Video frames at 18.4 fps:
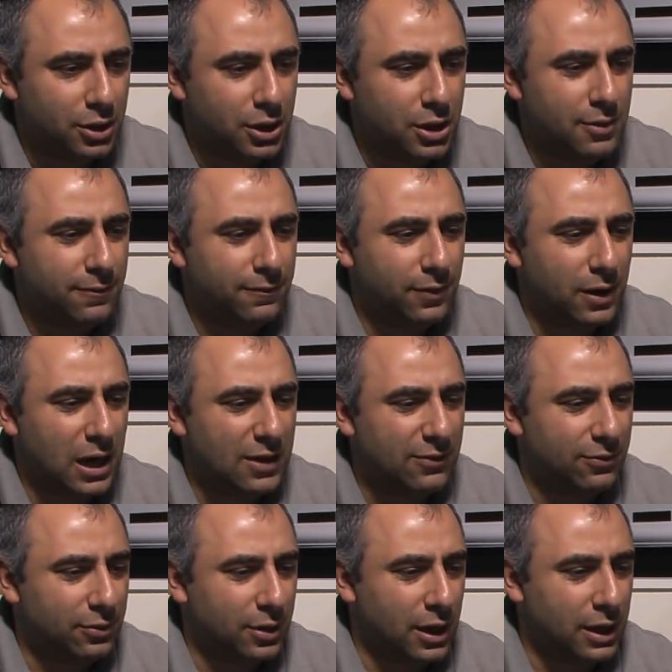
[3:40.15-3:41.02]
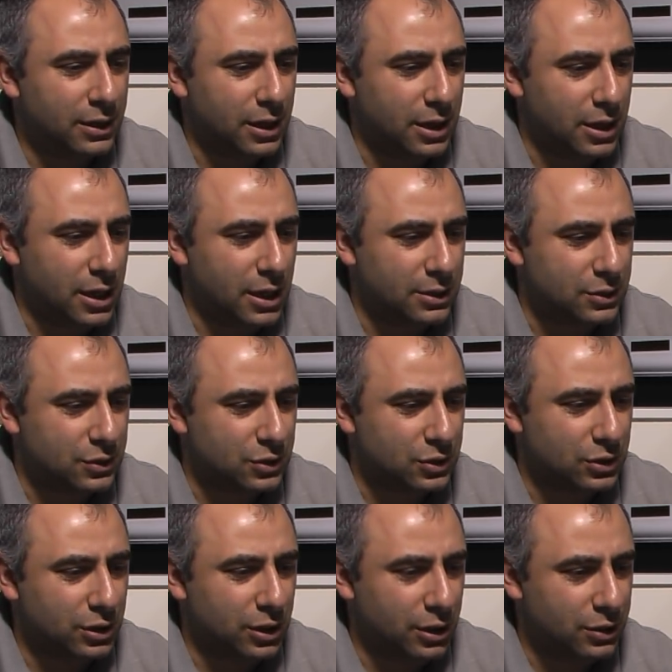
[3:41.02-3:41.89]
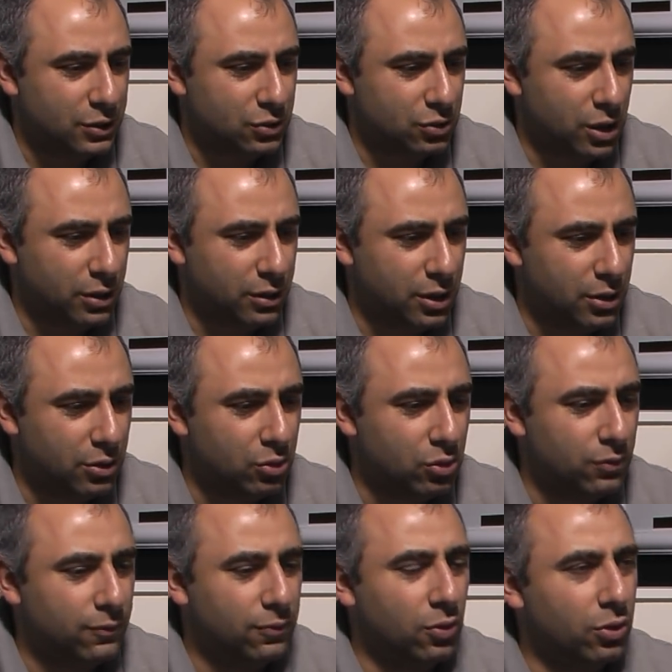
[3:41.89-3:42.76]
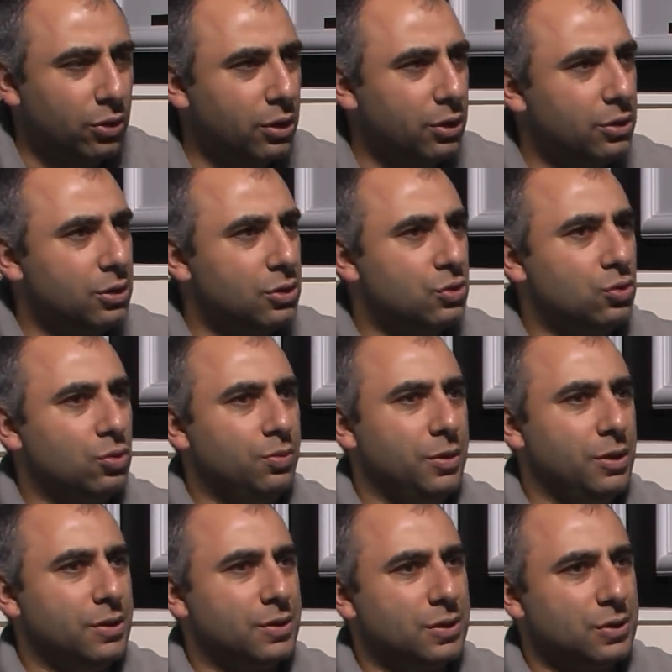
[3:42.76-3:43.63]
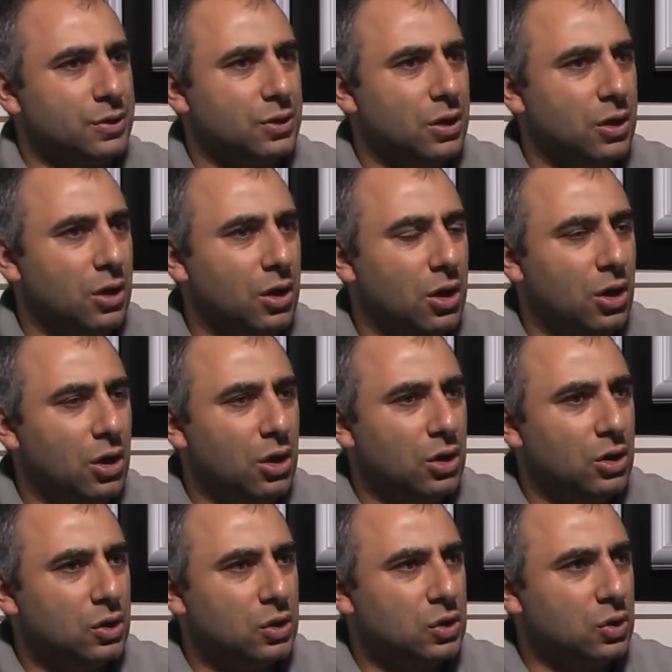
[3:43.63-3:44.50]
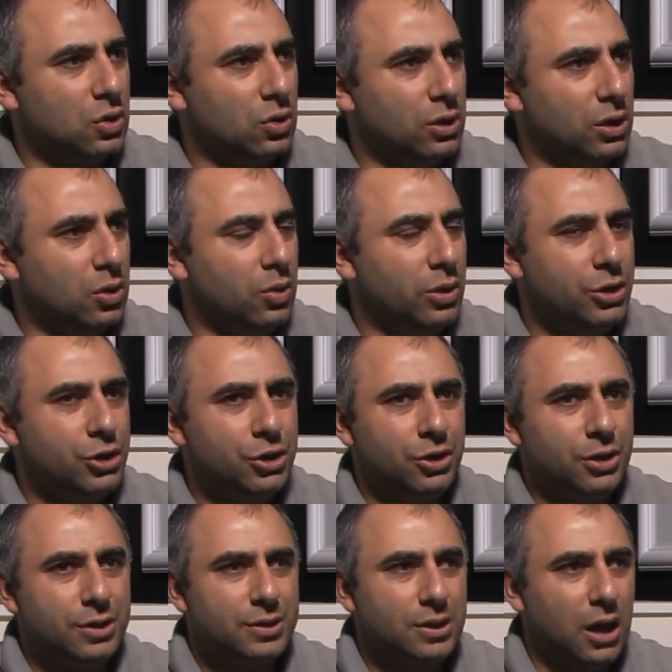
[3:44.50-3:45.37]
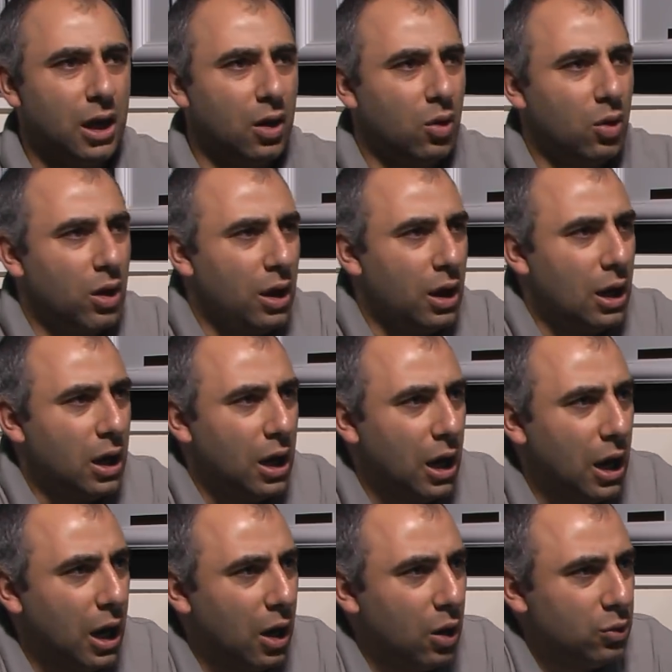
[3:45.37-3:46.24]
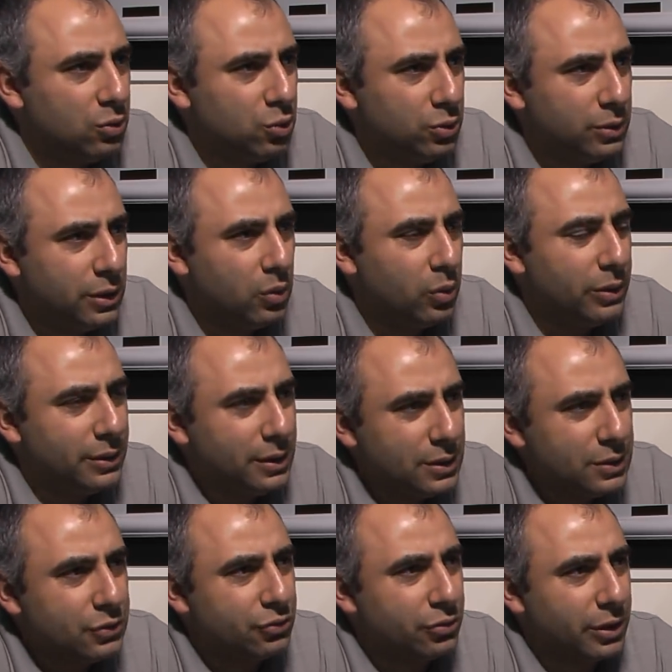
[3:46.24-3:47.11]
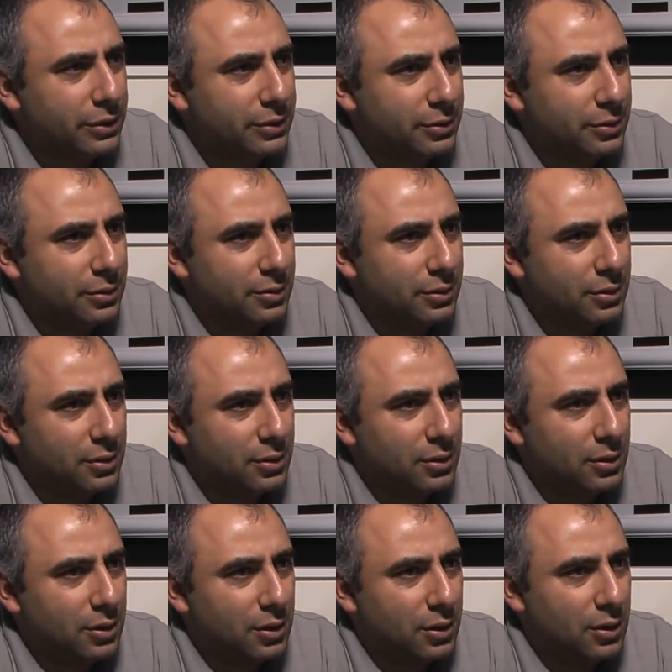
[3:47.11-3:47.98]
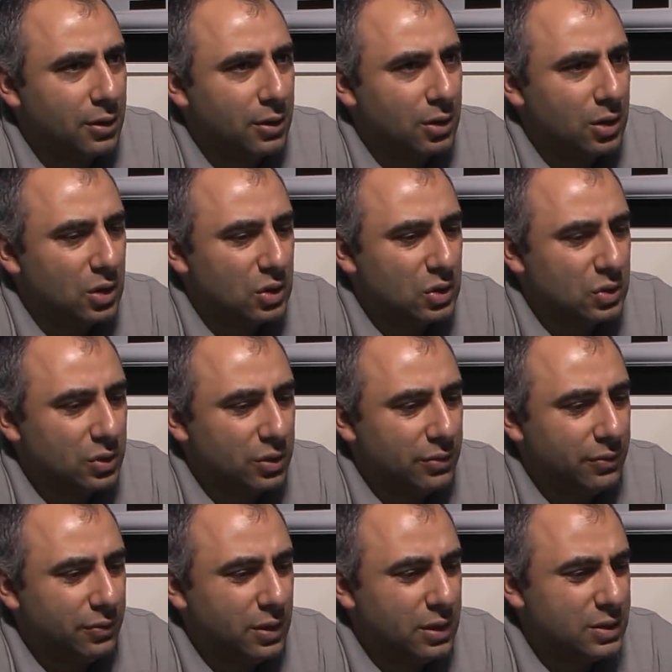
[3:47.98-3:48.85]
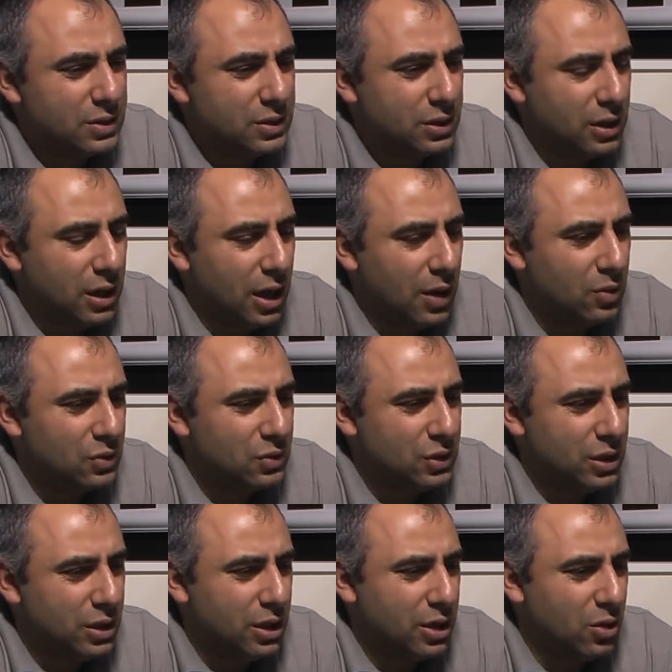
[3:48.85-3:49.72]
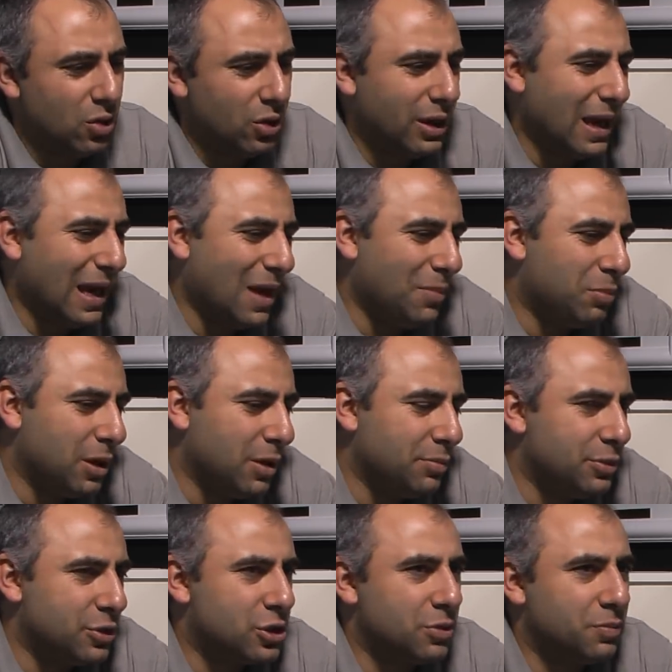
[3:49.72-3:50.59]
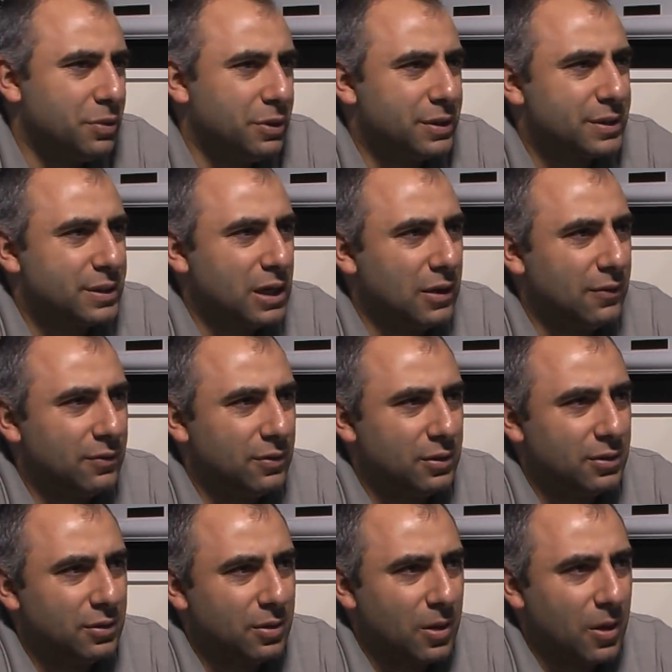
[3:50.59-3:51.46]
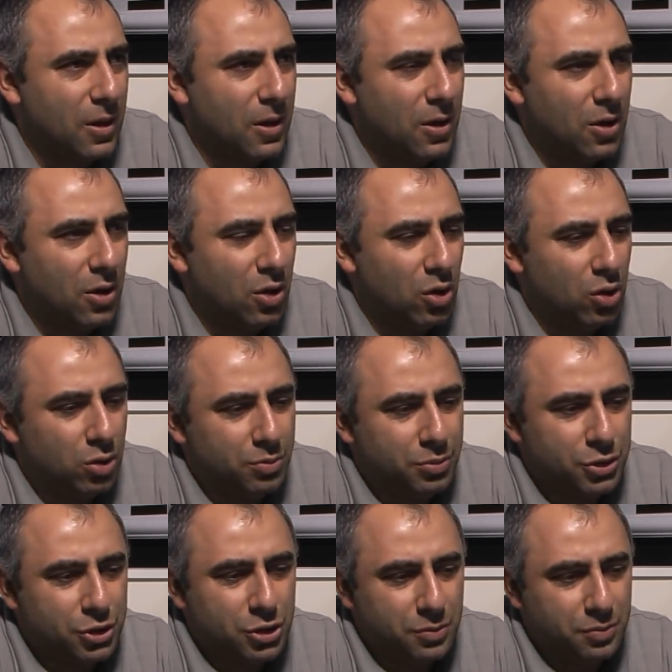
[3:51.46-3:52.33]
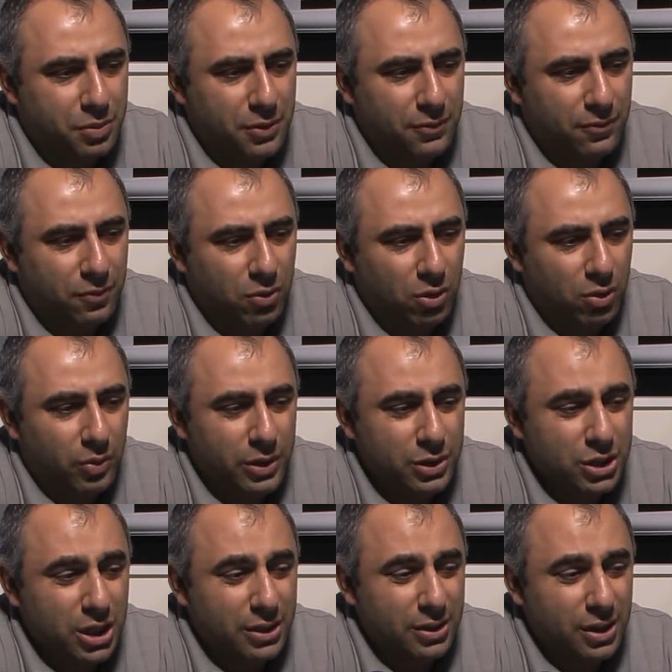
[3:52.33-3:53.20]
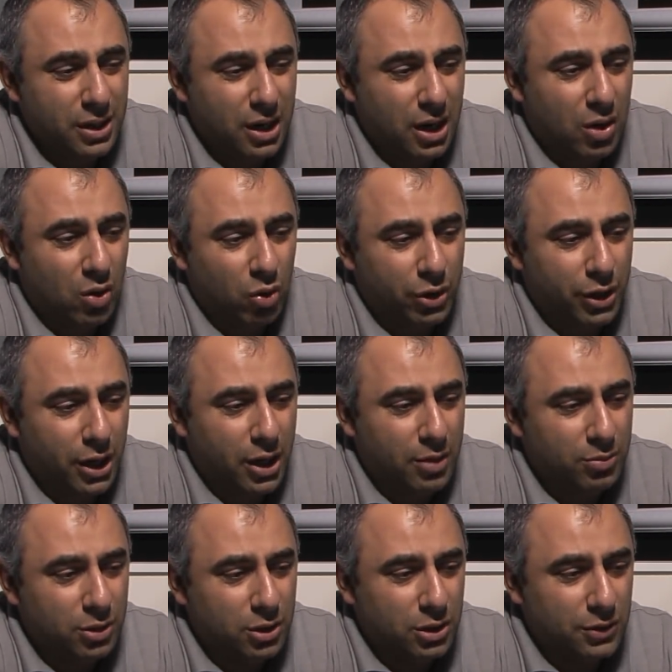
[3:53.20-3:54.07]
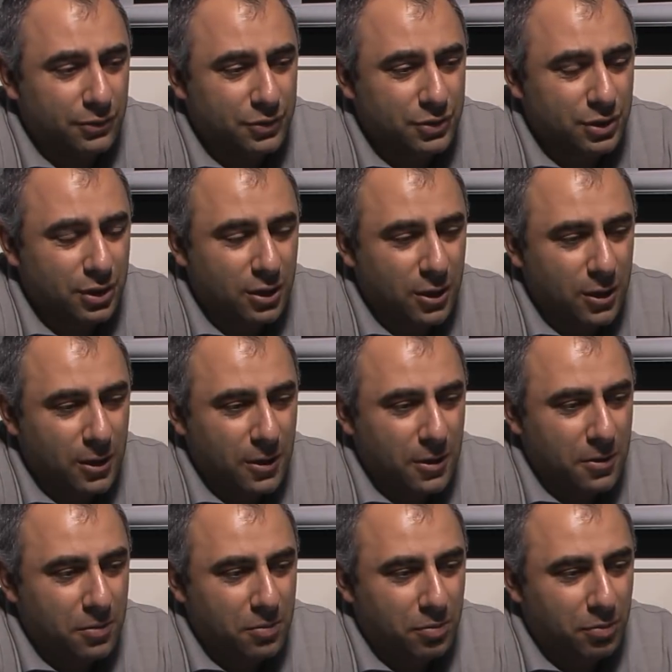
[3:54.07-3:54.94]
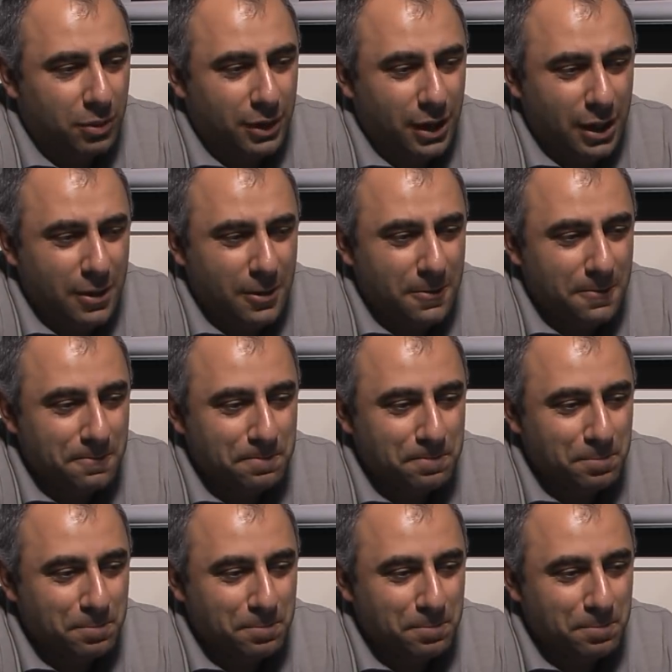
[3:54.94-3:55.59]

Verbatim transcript: E5. e5 Adi, yes. He is threatening to fork these two pieces. So the question is now how to deal with this threat. So at first I was thinking, okay, I play bishop e7 or bishop b4, which I think are okay moves. But then